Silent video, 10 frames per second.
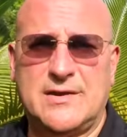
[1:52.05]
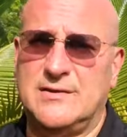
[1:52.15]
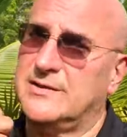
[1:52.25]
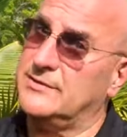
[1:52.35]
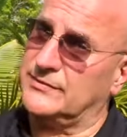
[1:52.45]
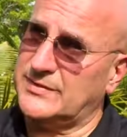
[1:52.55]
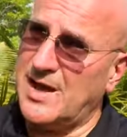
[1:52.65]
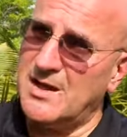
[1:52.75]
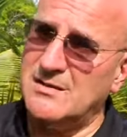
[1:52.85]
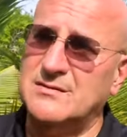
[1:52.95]
you're looking to
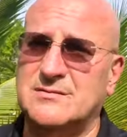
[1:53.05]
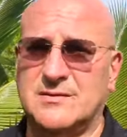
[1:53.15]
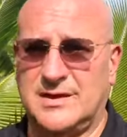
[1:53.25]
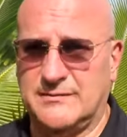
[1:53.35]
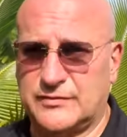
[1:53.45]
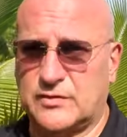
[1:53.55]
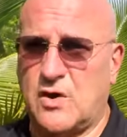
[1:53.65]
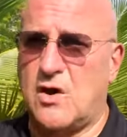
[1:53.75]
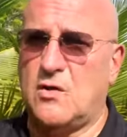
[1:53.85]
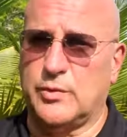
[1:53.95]
sell, give us a
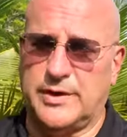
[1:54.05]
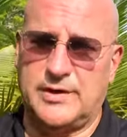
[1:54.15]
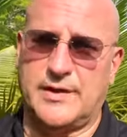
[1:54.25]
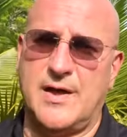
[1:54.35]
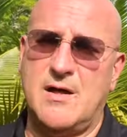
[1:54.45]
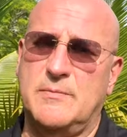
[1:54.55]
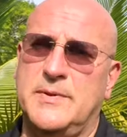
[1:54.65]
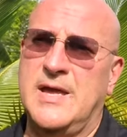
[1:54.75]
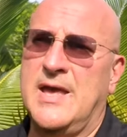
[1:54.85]
call. We're here to help.